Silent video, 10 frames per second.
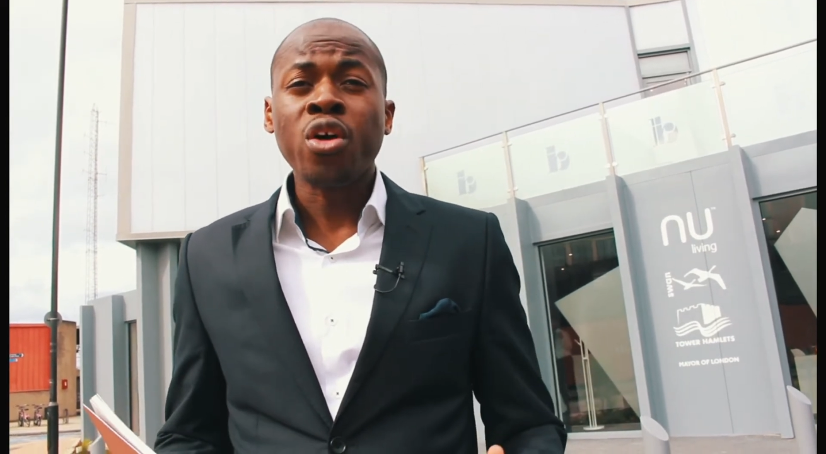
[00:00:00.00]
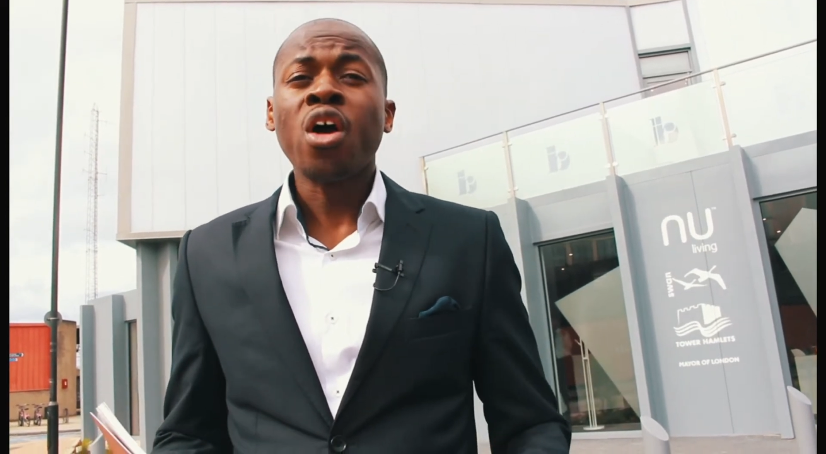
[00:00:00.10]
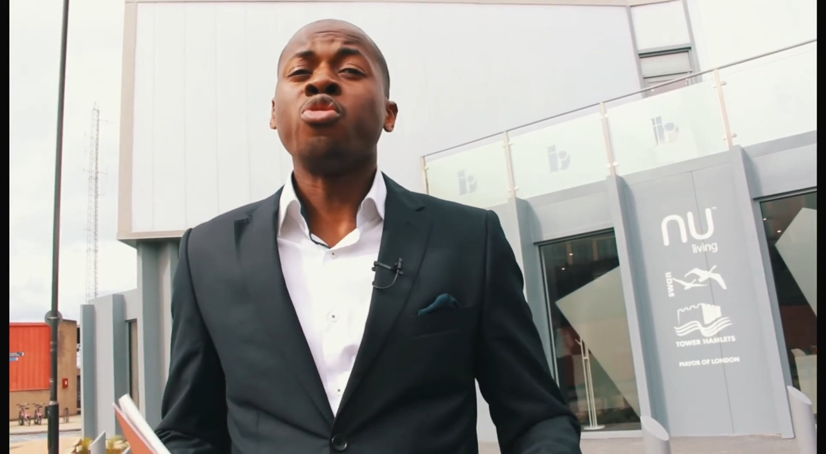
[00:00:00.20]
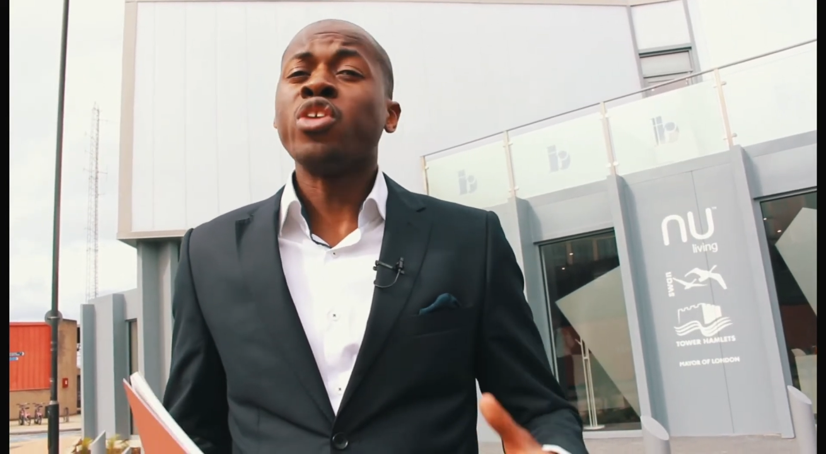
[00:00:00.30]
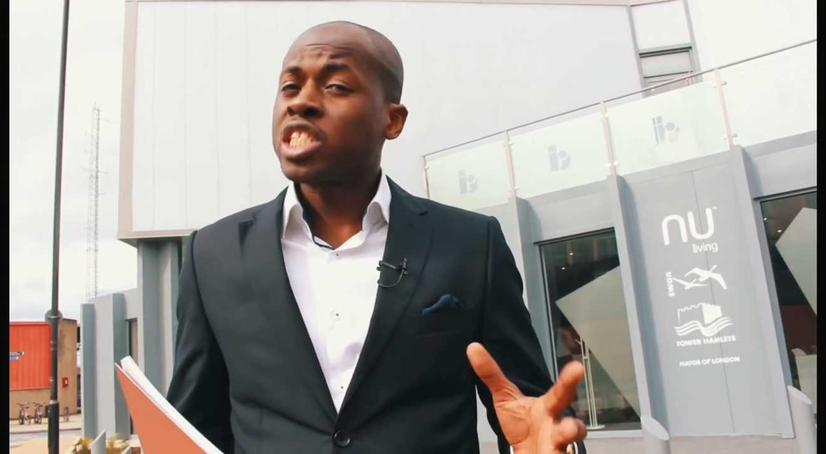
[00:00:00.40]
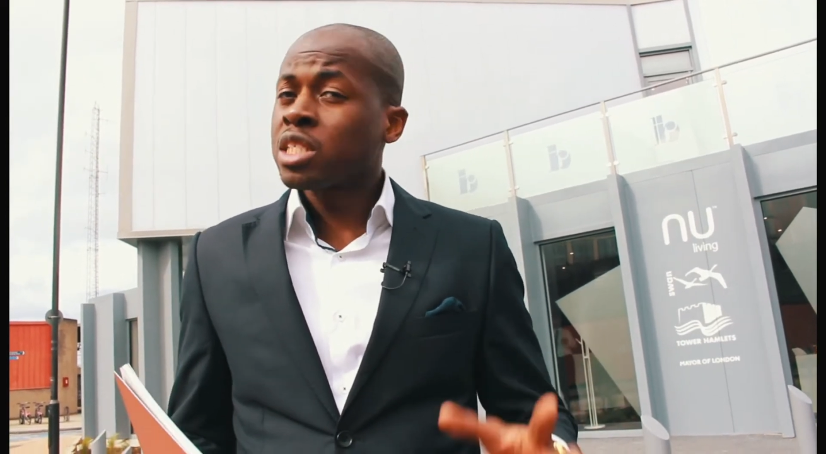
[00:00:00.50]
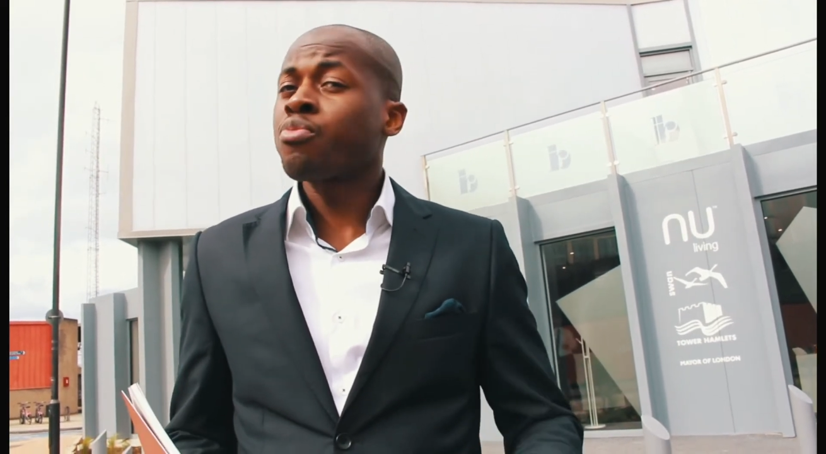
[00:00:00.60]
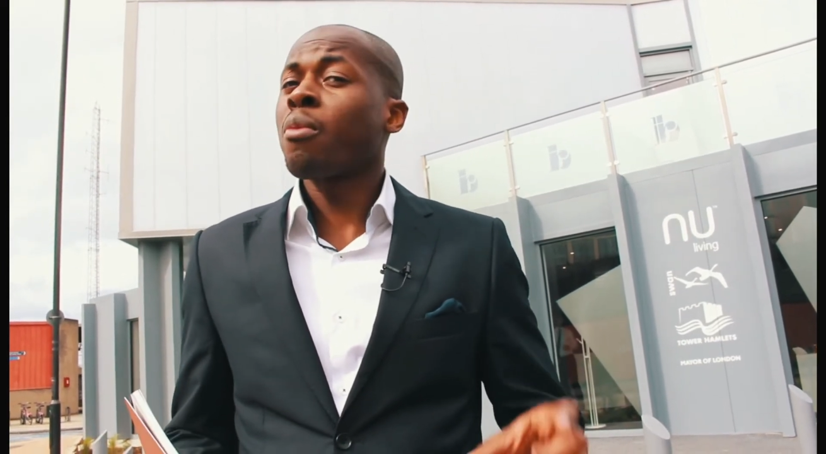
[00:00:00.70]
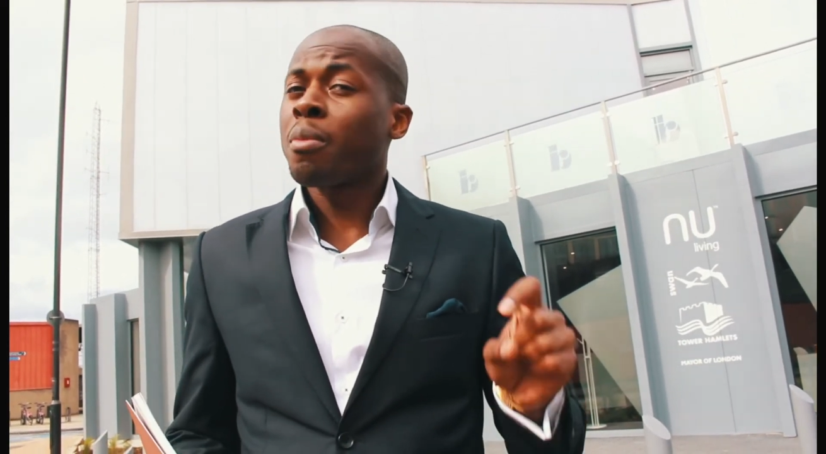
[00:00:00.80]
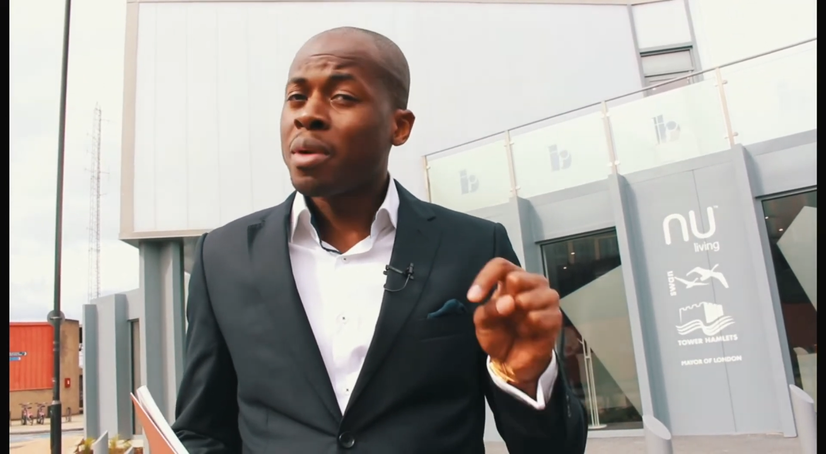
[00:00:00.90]
this is
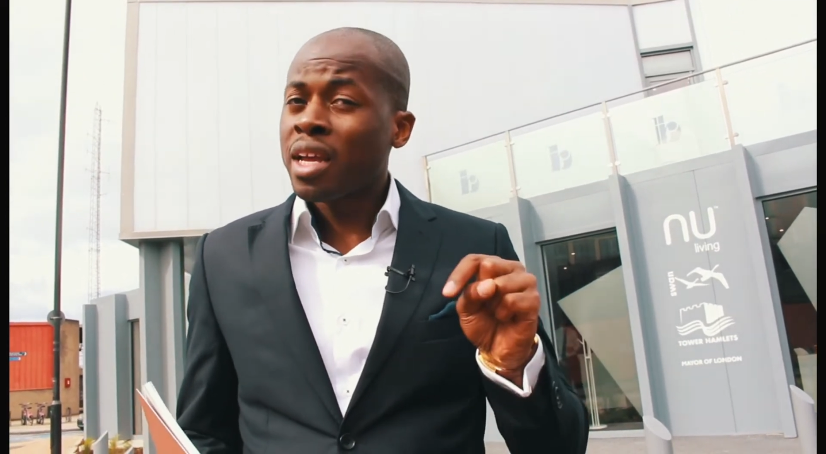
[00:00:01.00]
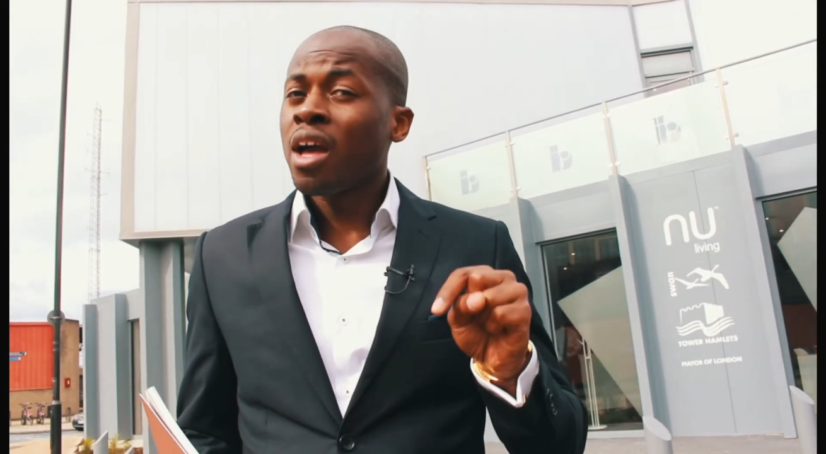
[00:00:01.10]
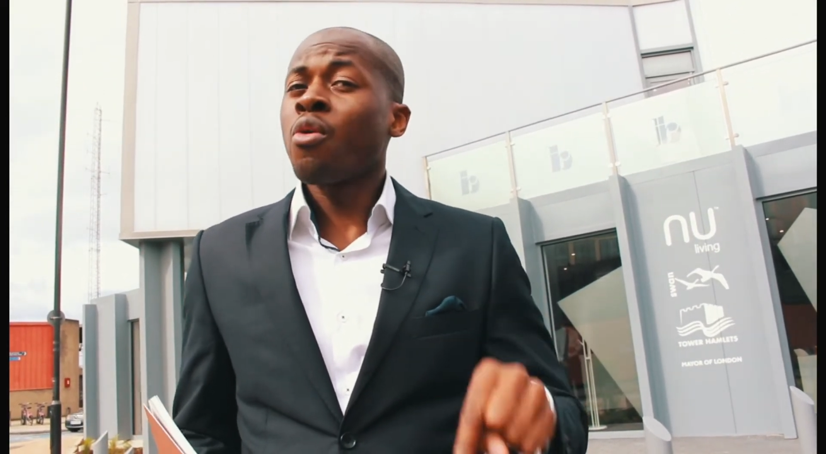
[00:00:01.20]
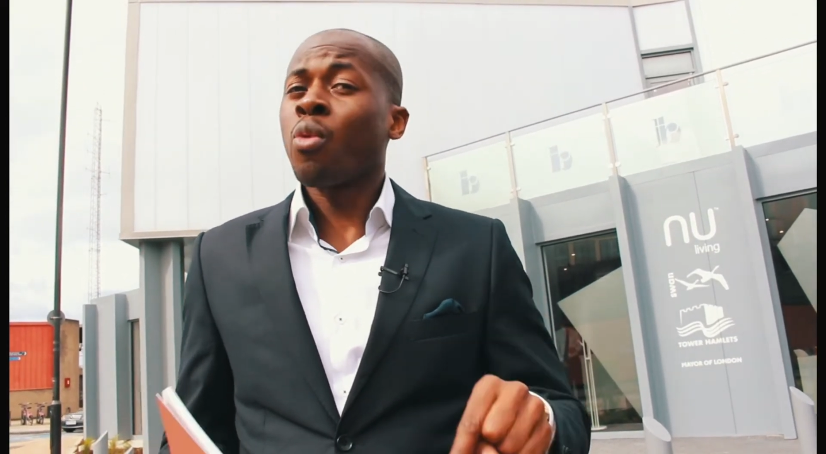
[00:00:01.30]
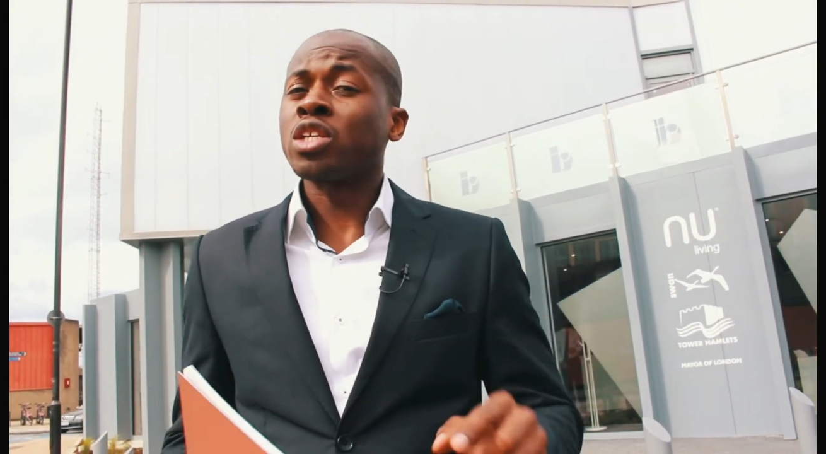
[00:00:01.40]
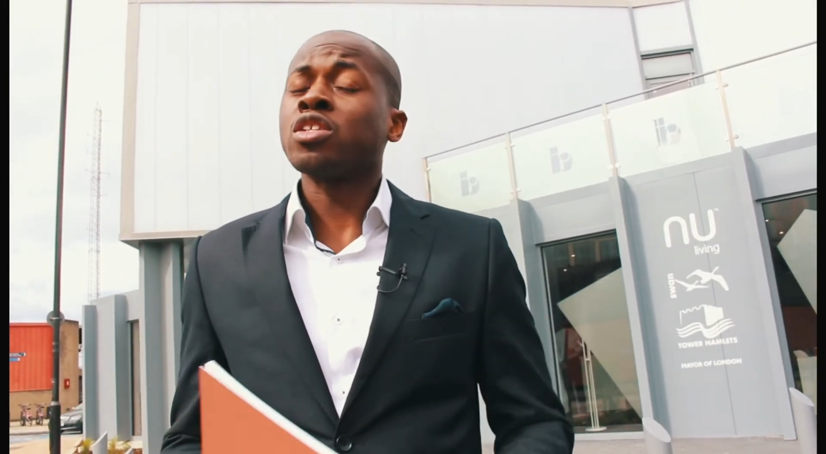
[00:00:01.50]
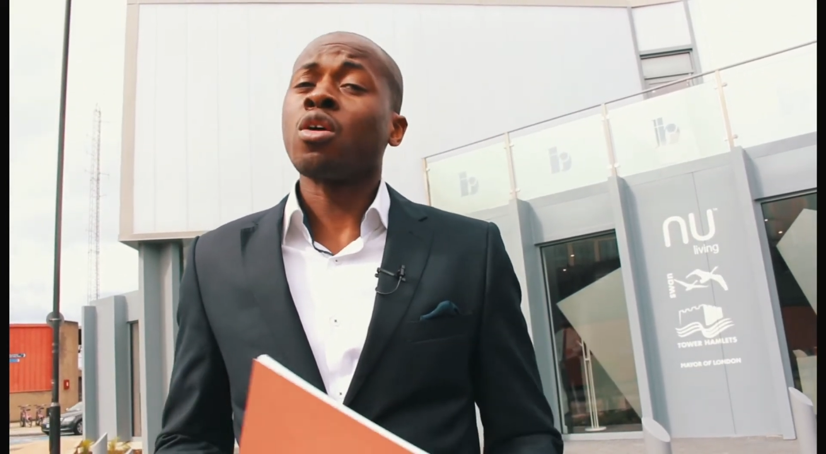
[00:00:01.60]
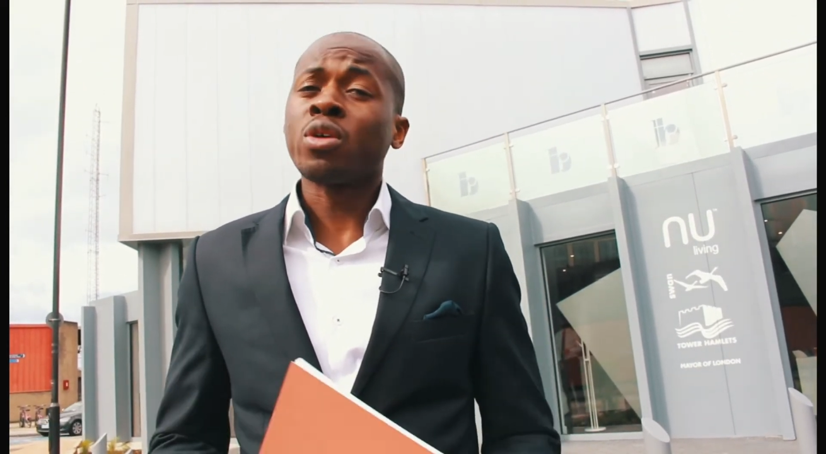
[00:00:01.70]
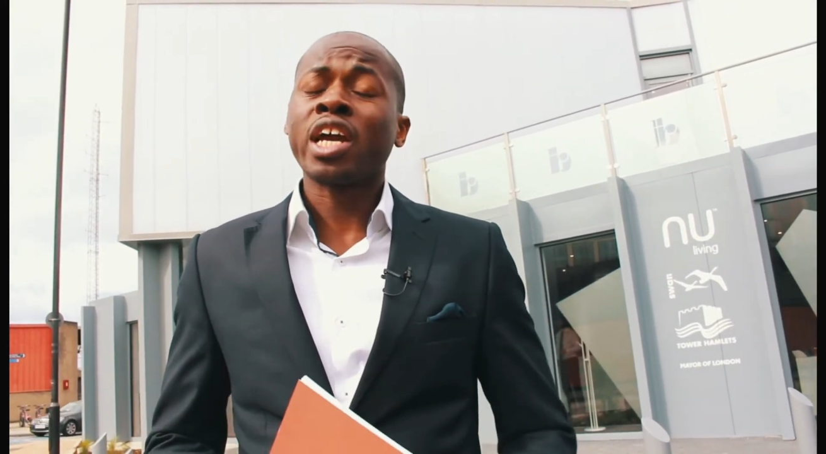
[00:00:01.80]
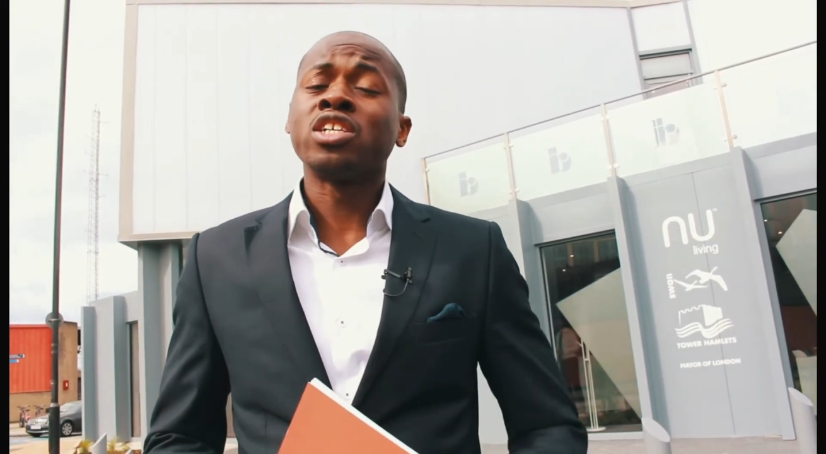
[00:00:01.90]
probably one of the
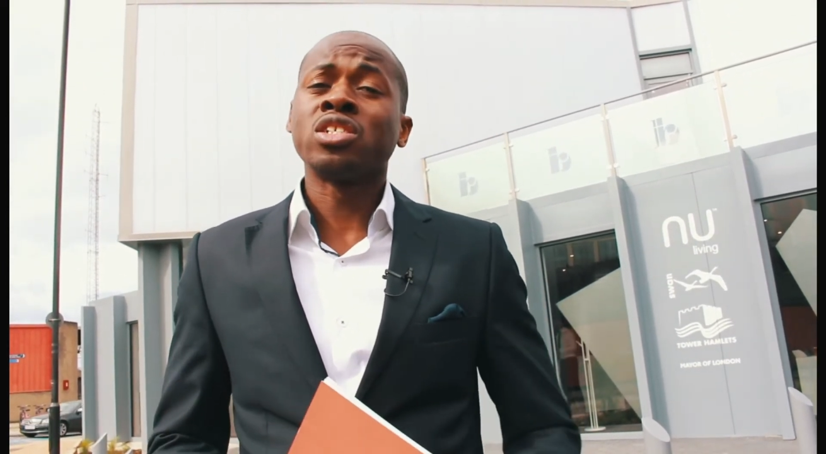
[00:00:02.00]
locations